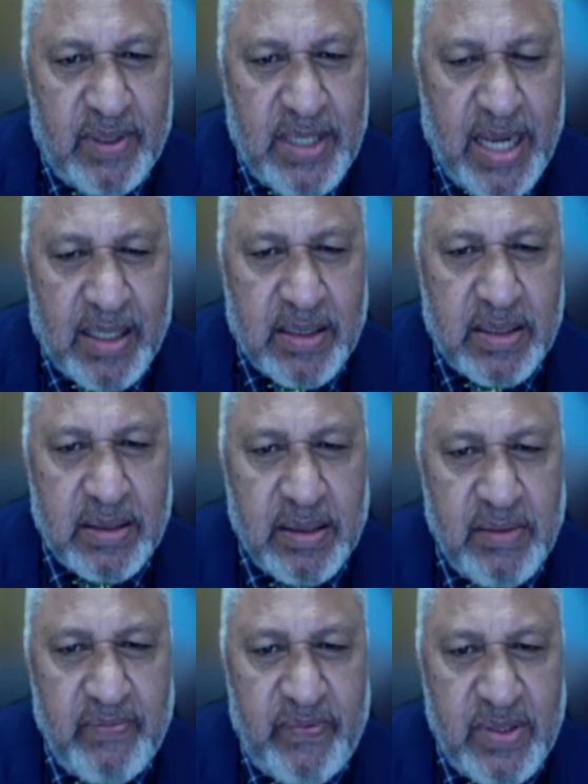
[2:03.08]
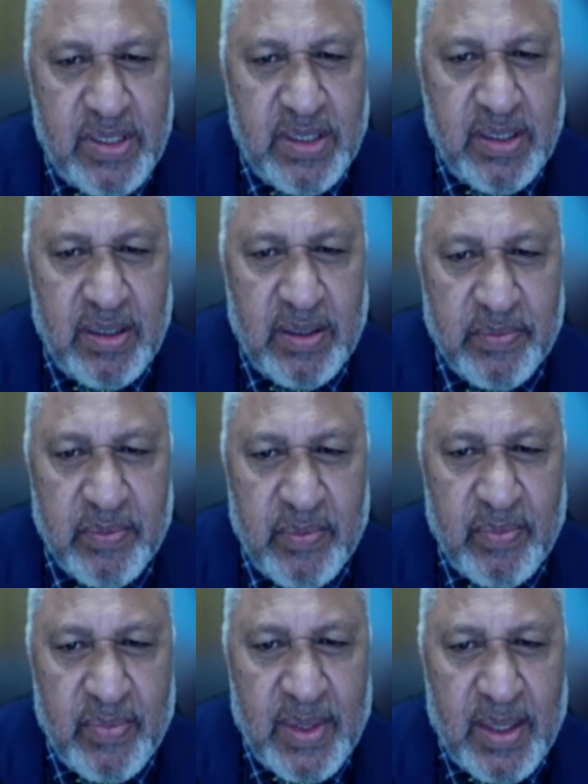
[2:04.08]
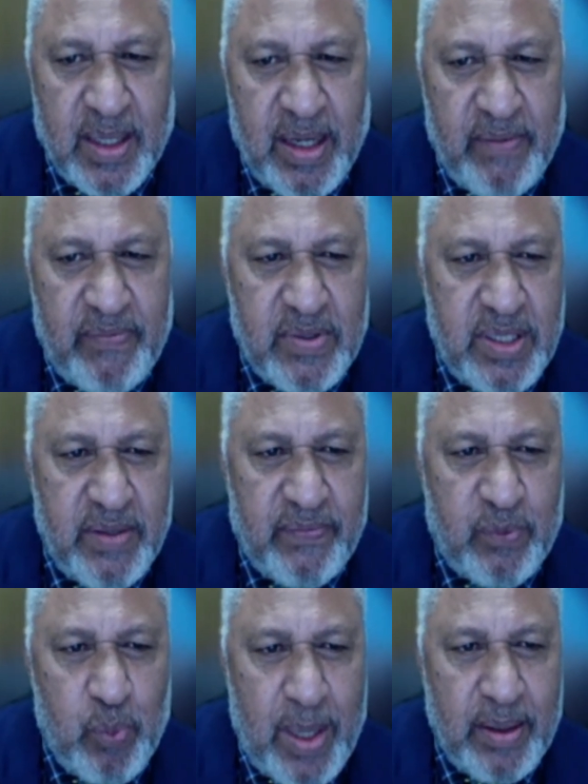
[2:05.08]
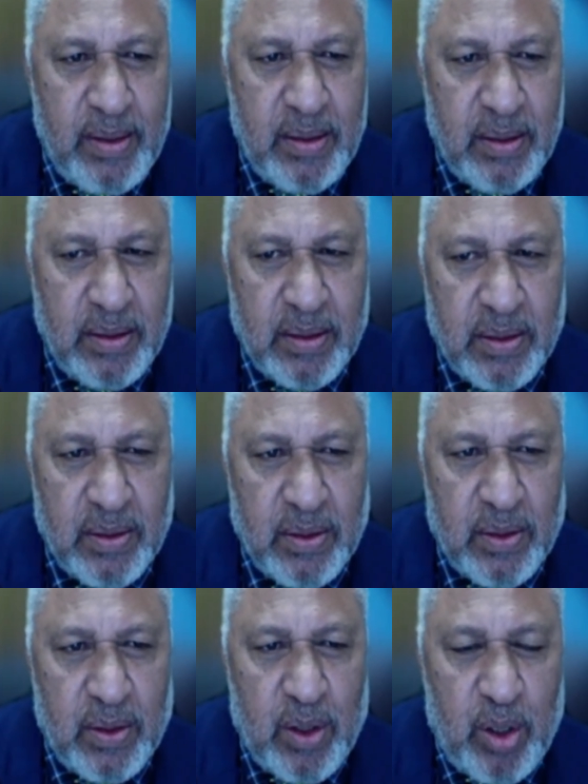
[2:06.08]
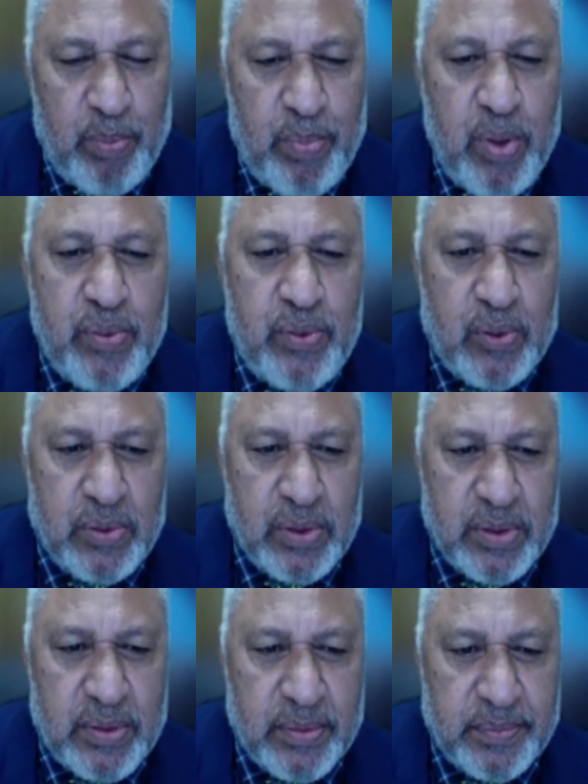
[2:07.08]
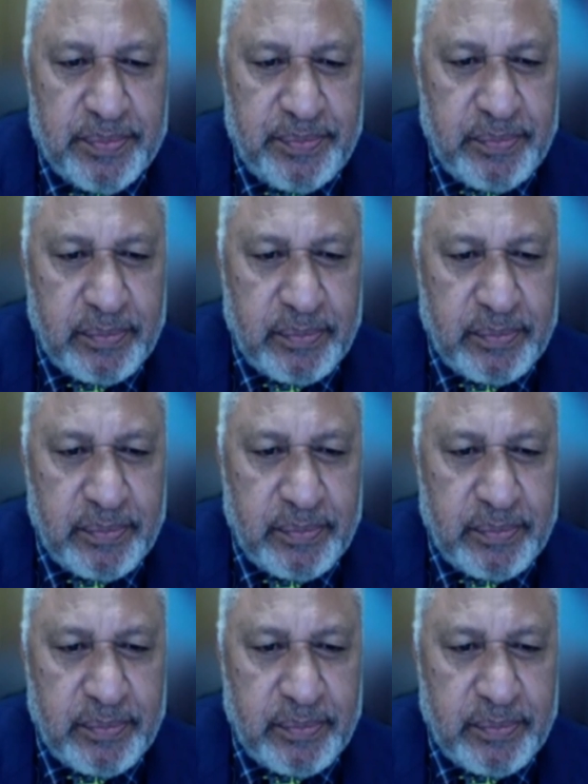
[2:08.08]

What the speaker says: of adults in Fiji have received one or both doses.